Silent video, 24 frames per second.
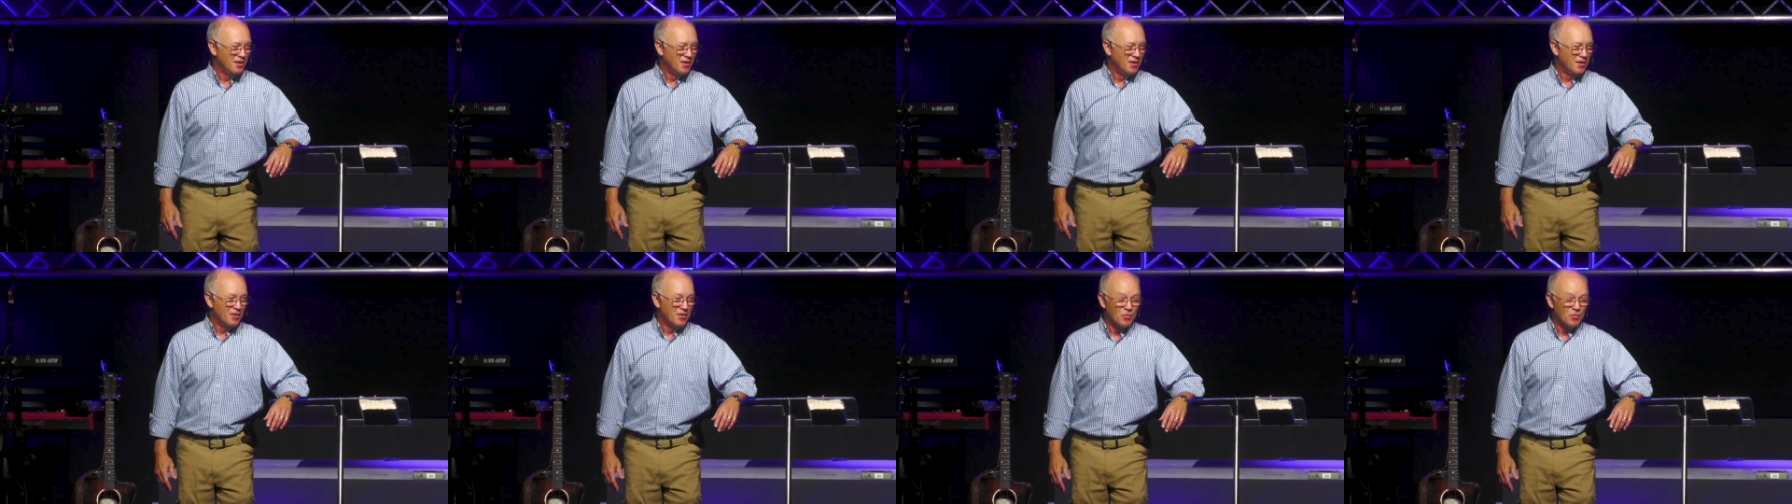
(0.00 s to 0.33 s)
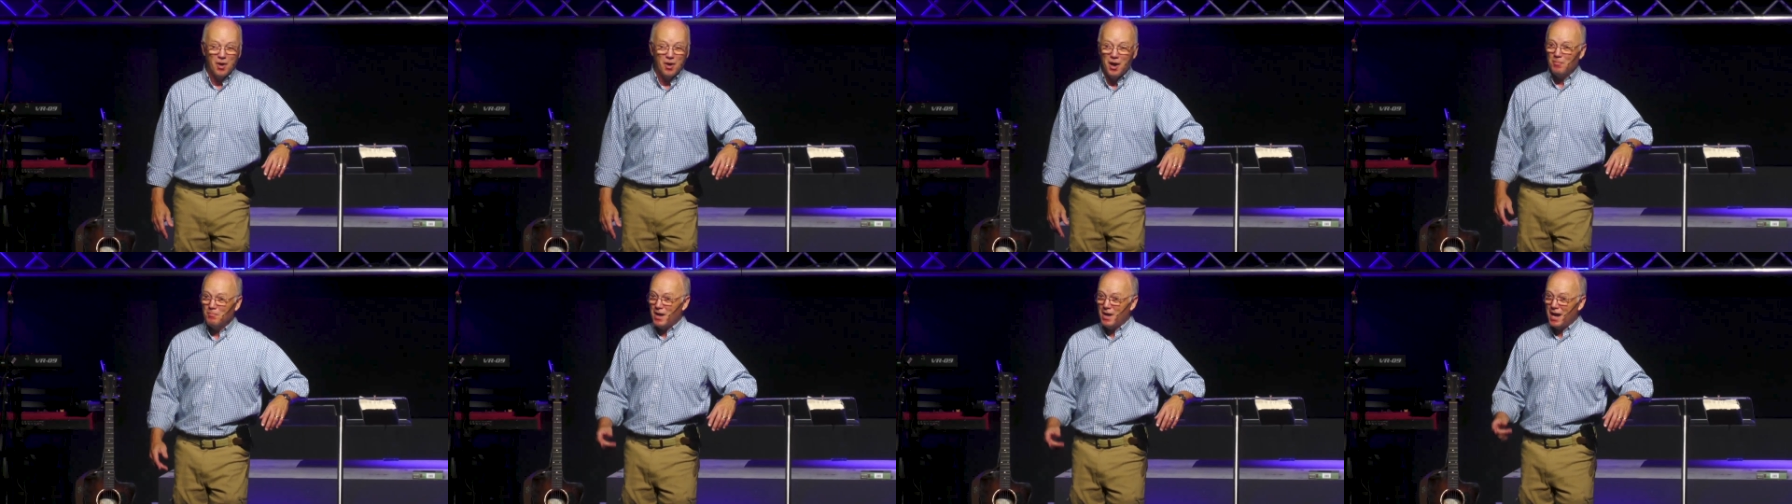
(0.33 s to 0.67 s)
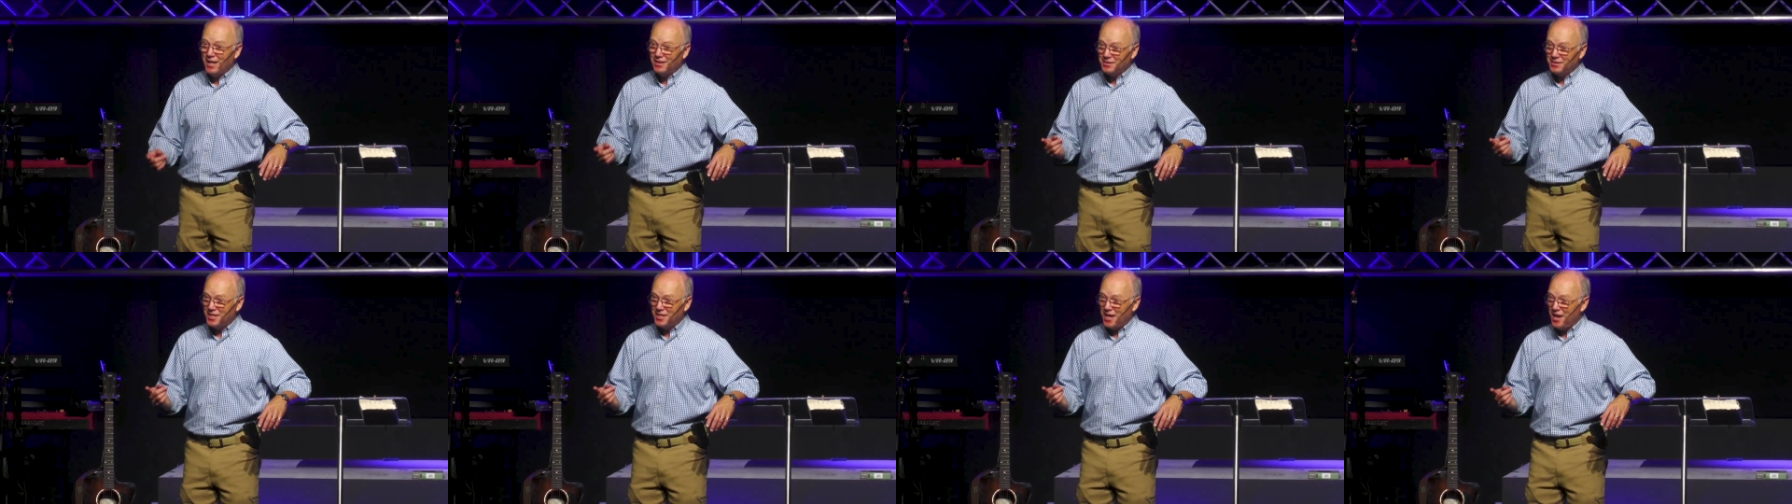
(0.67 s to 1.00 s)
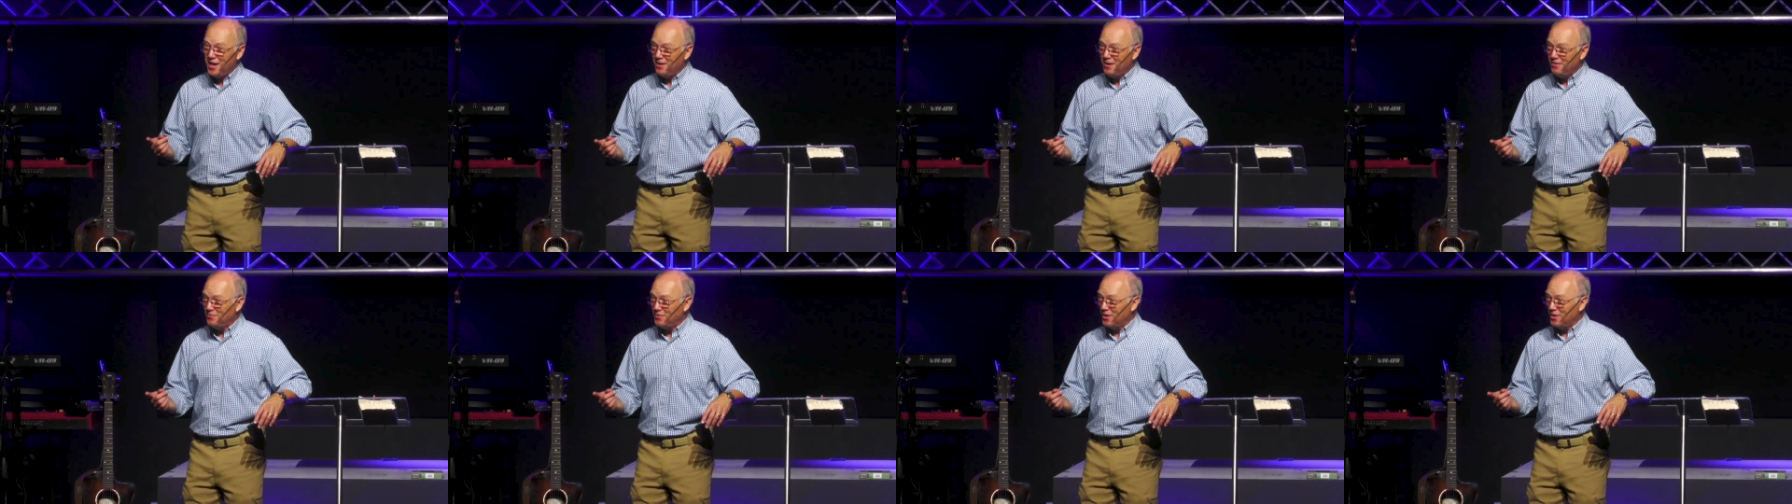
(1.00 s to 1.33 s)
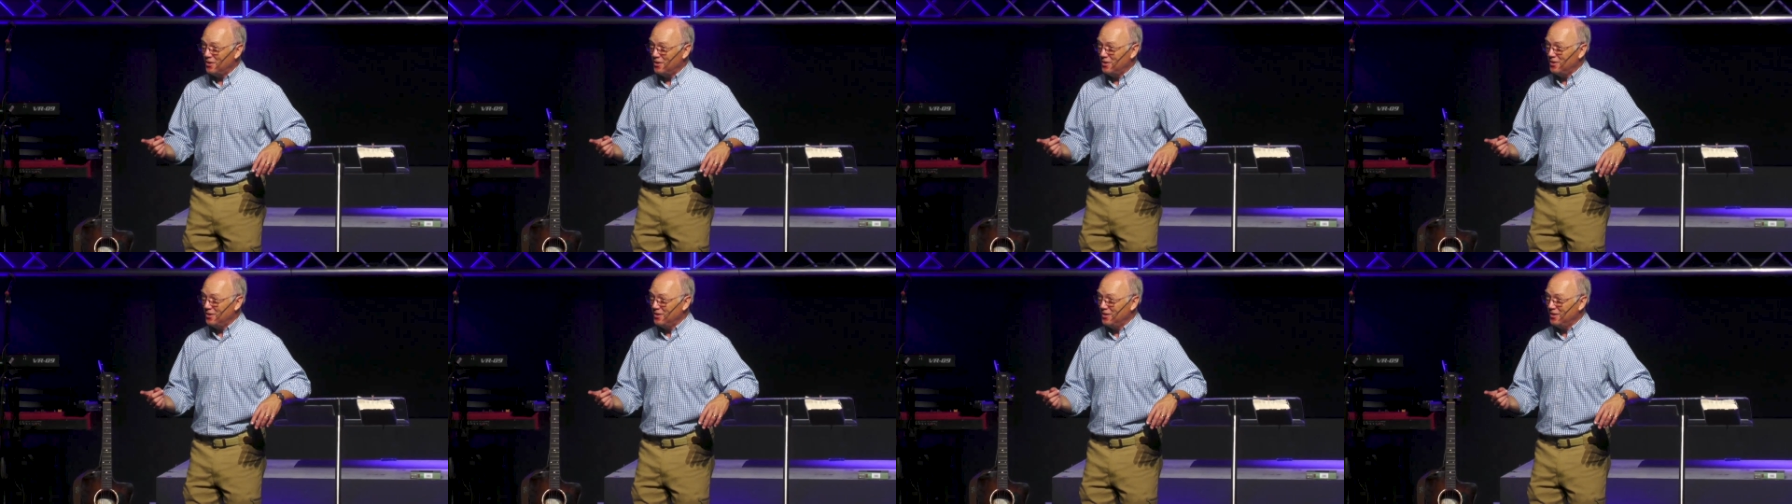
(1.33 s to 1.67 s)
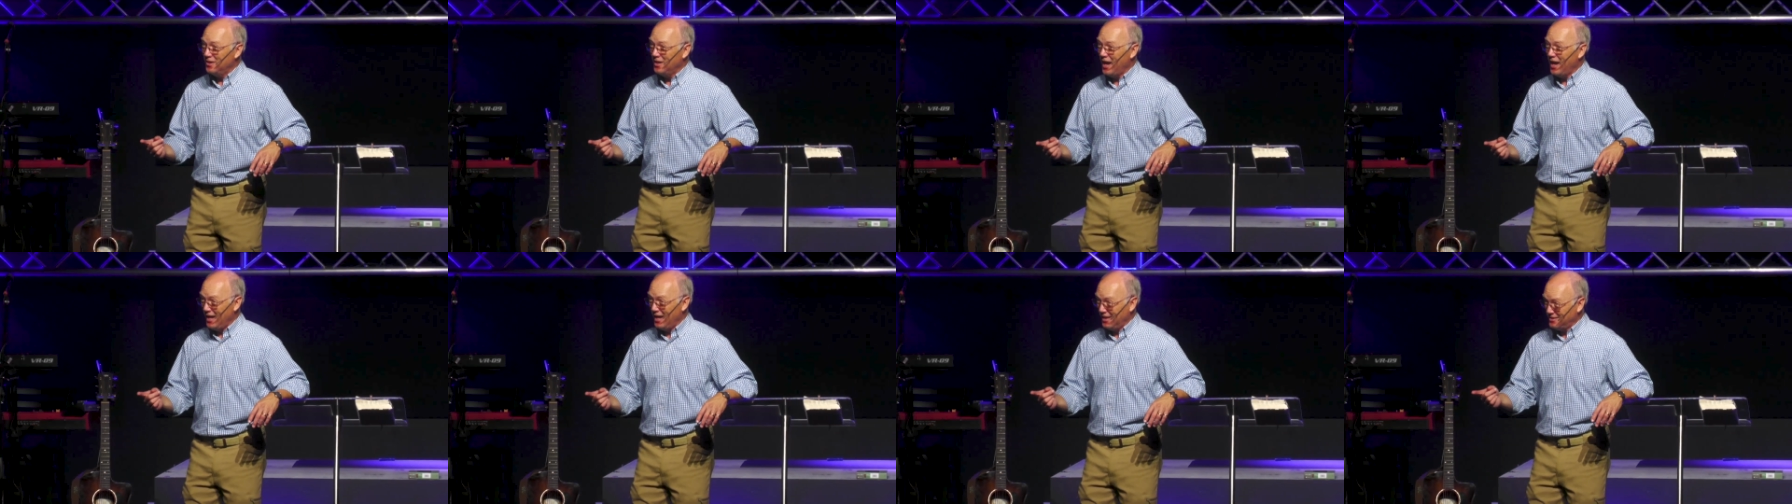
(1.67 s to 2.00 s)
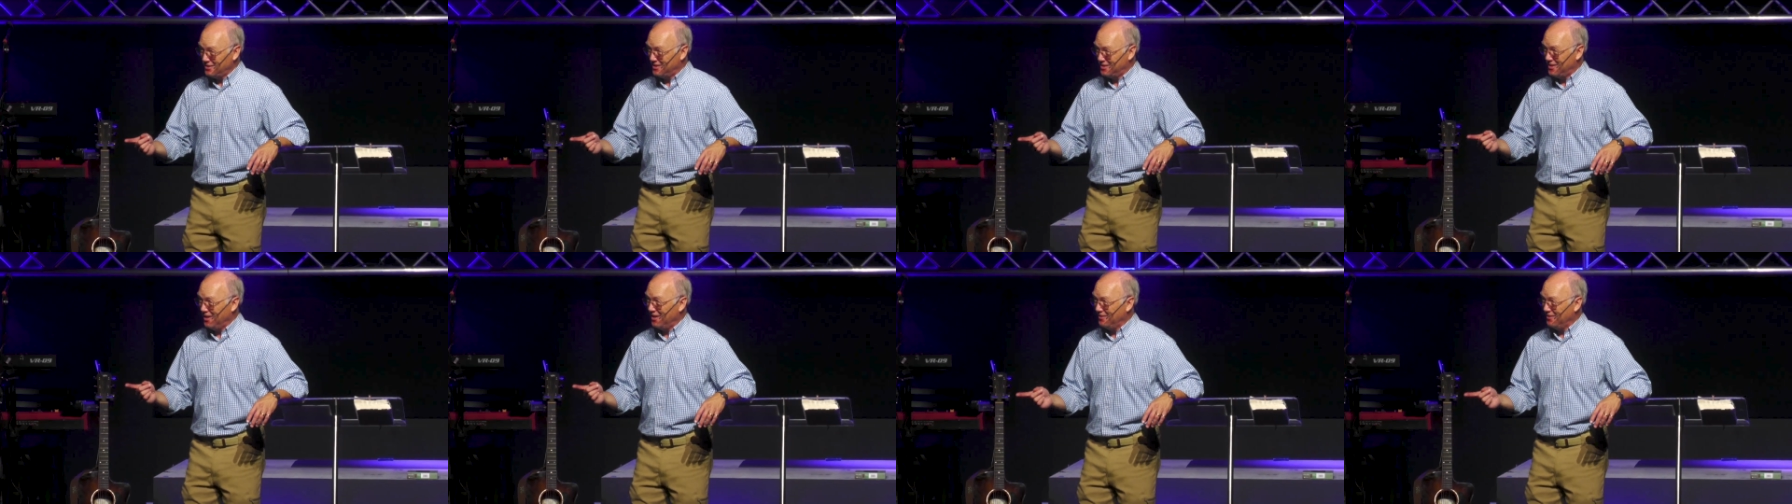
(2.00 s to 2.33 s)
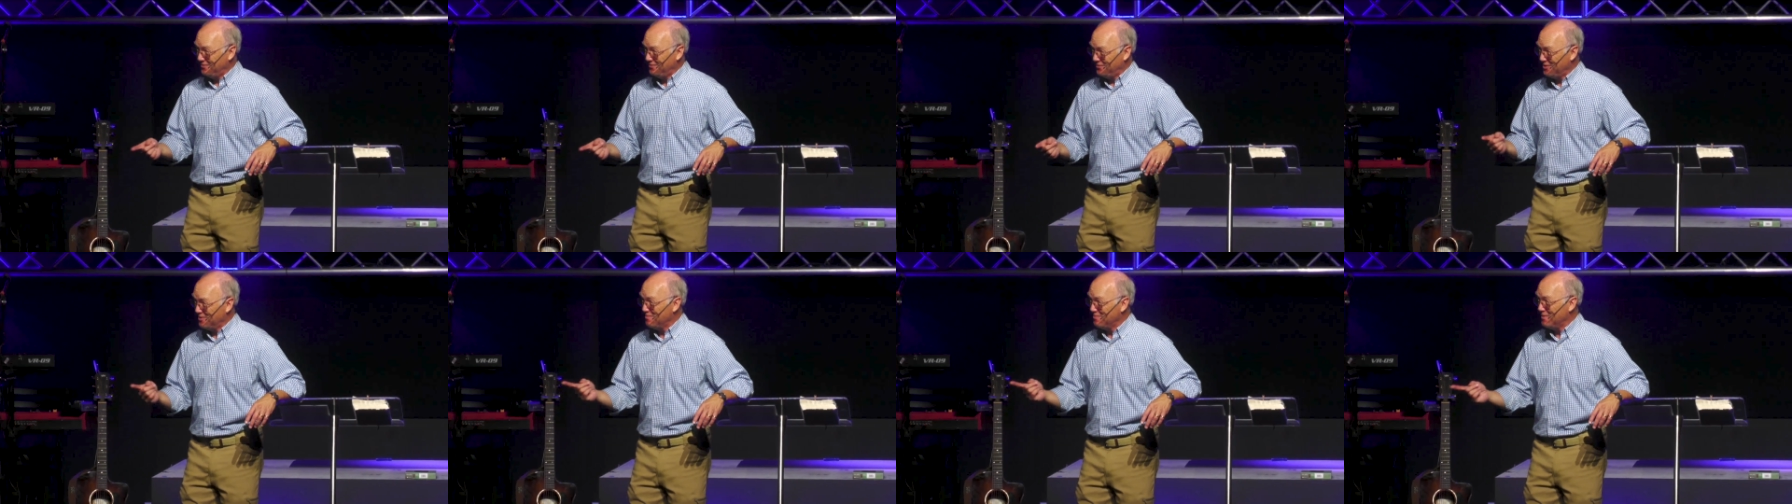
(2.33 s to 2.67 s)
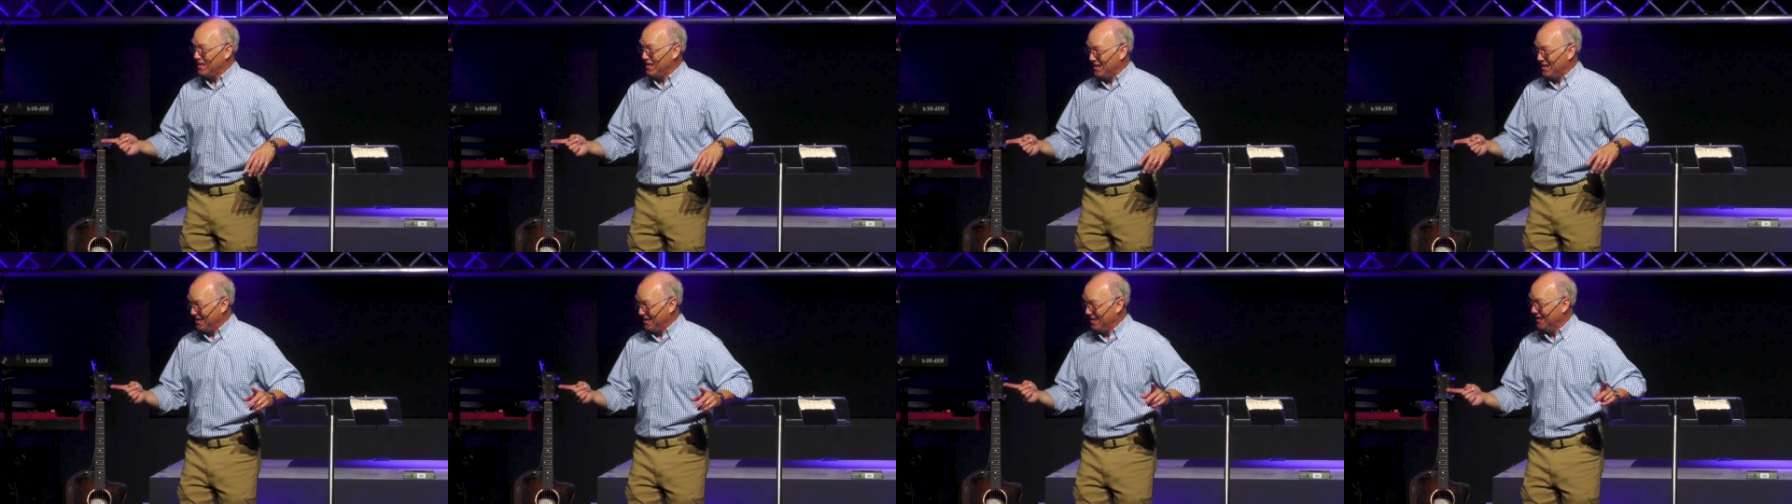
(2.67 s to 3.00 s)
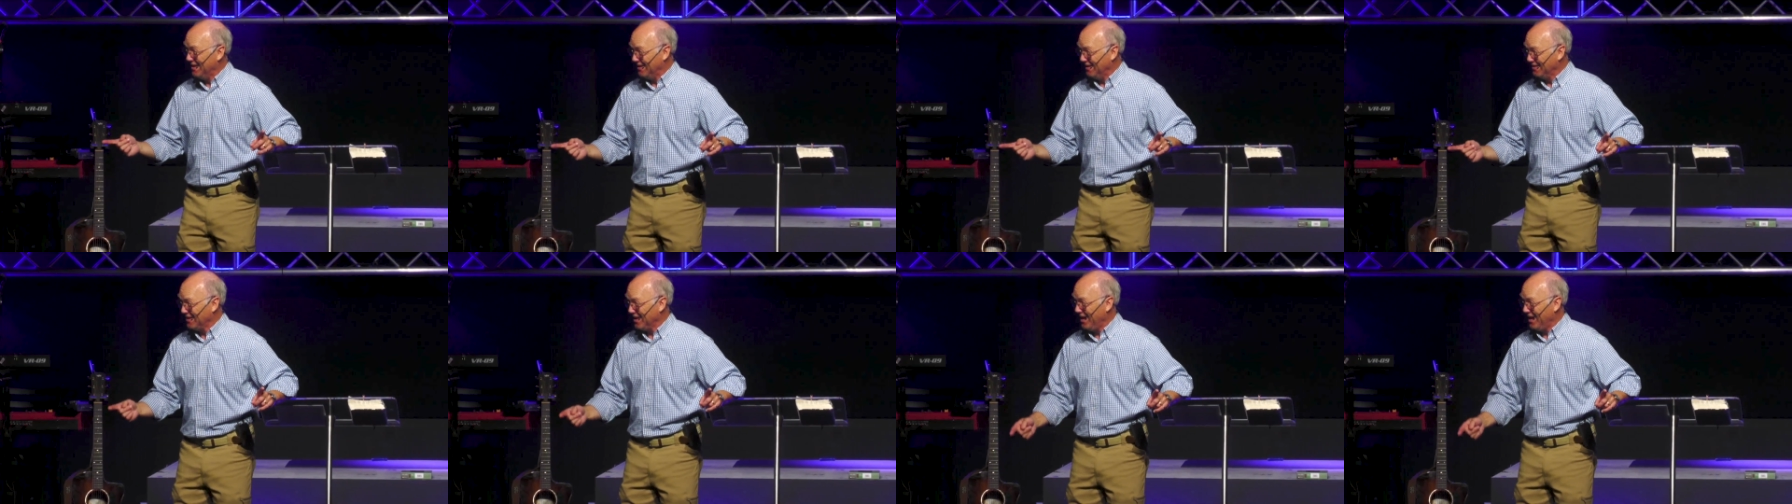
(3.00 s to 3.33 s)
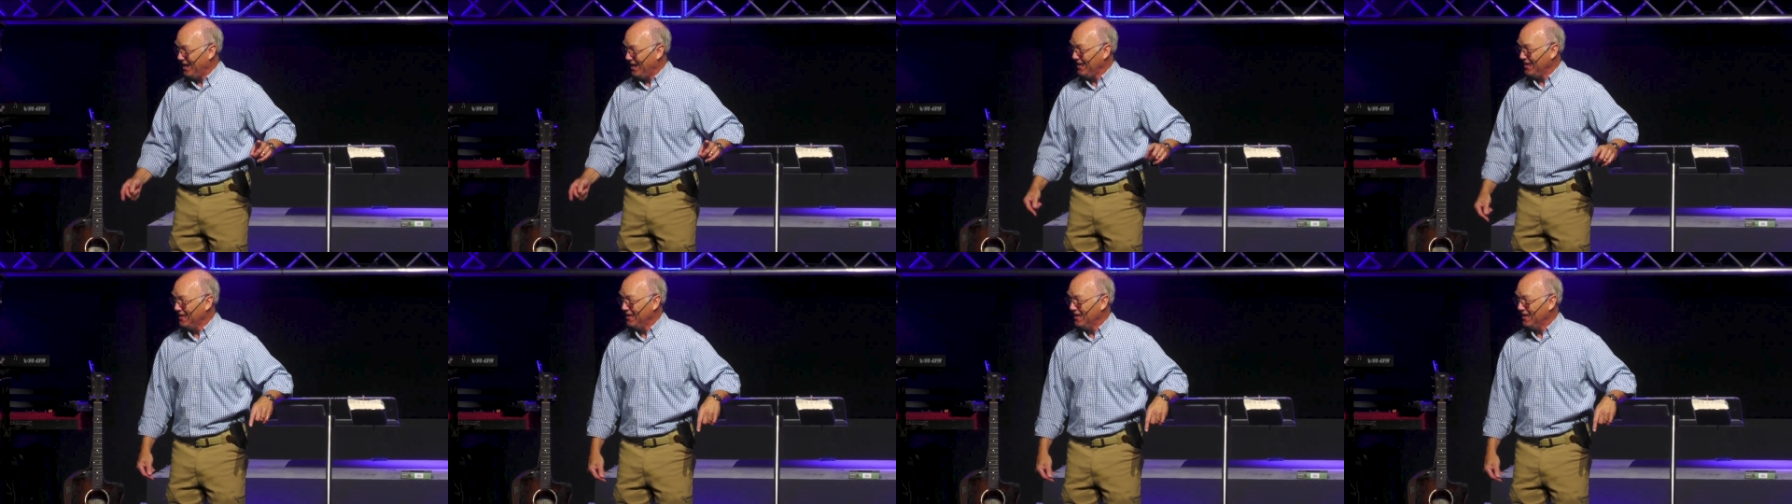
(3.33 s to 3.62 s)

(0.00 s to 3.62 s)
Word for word: what my Savior has done for me? Okay?